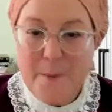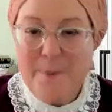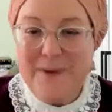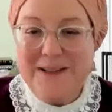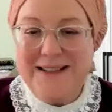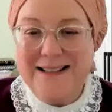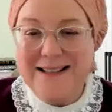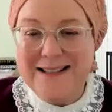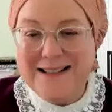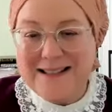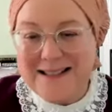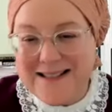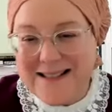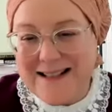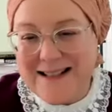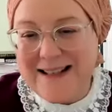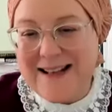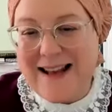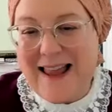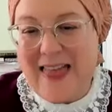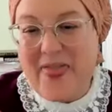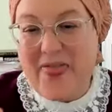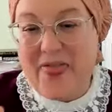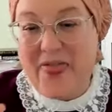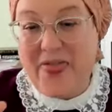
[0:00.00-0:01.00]
But to
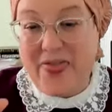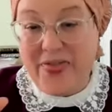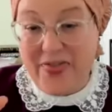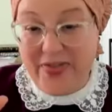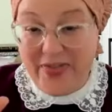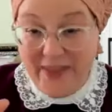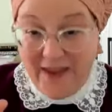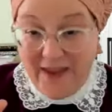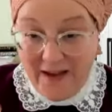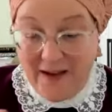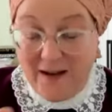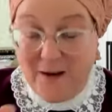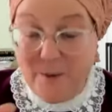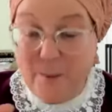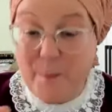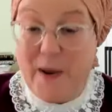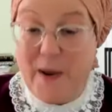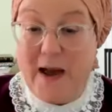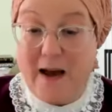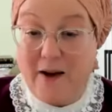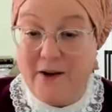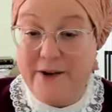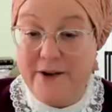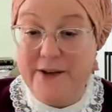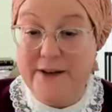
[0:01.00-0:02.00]
sit and think
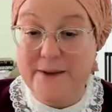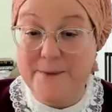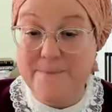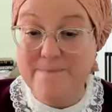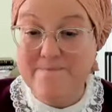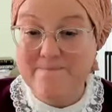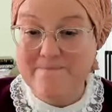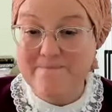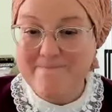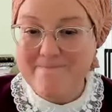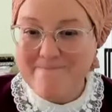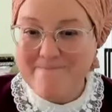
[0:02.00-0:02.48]
about it,